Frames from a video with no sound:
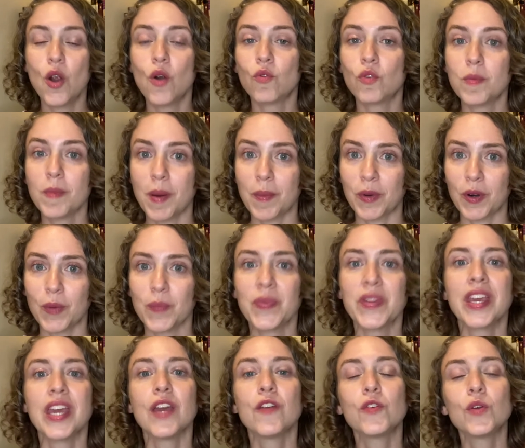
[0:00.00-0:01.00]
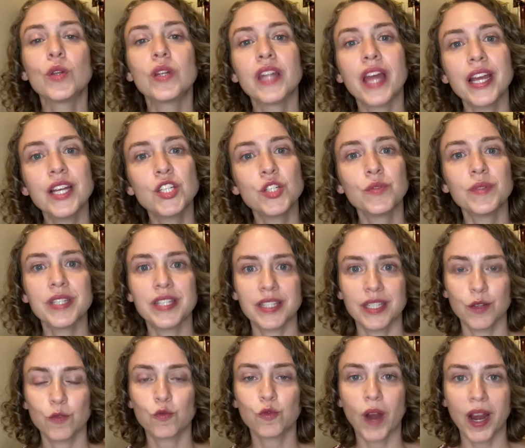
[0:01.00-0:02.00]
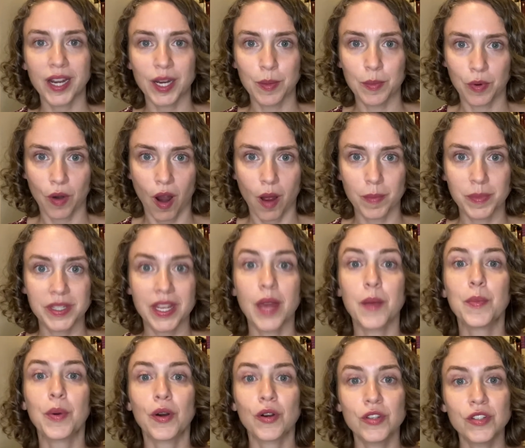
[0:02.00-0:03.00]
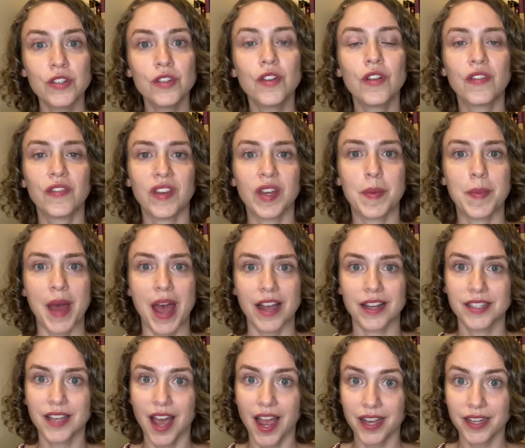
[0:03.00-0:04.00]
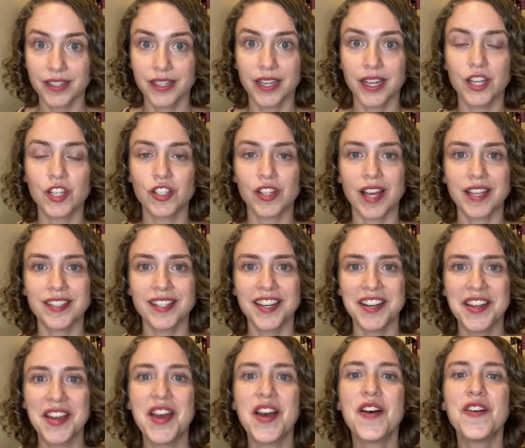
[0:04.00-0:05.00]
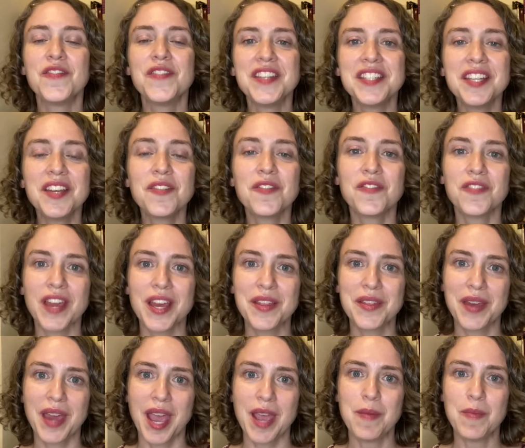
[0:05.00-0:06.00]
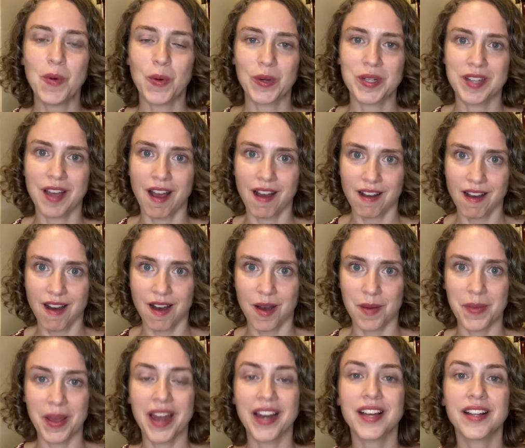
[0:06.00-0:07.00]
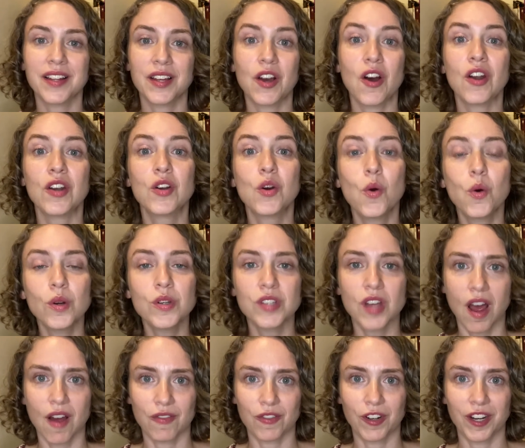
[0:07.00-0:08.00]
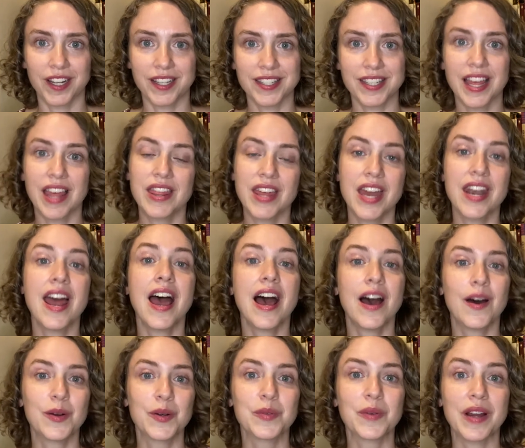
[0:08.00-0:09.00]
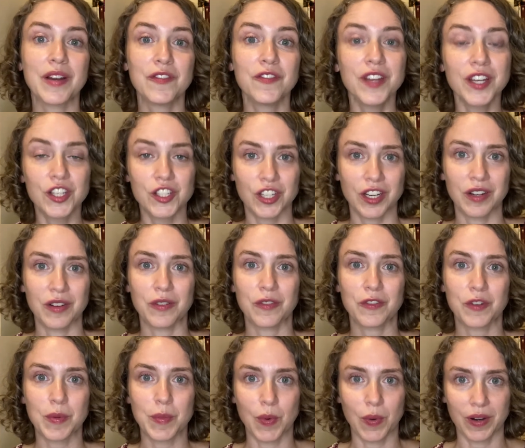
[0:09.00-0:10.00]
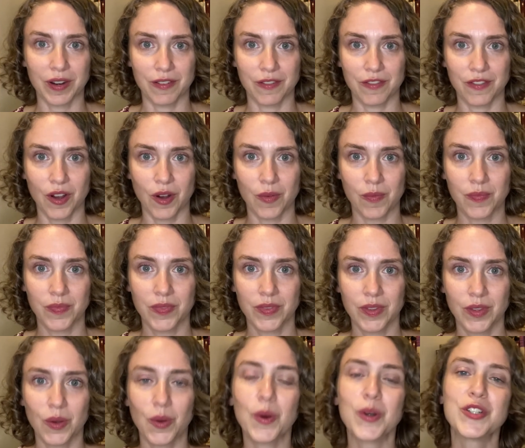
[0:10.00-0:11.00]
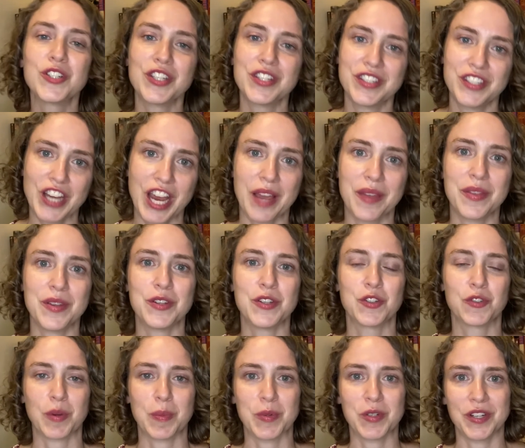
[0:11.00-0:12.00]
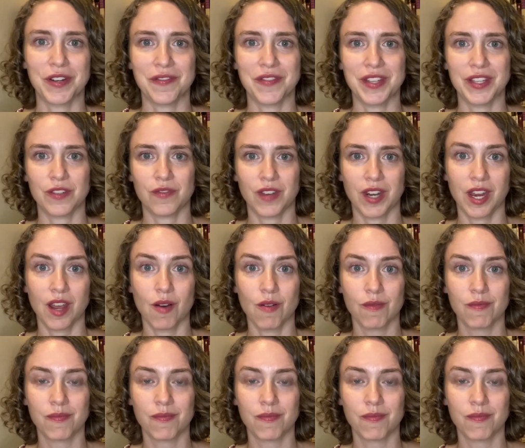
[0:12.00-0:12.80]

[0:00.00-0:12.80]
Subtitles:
Remember, if you'd like to receive writing prompts and personal feedback tied to each lesson, visit faithkmoore.com and click on Course Offerings, then How to Write Fiction for more info. Or just check the description of this video.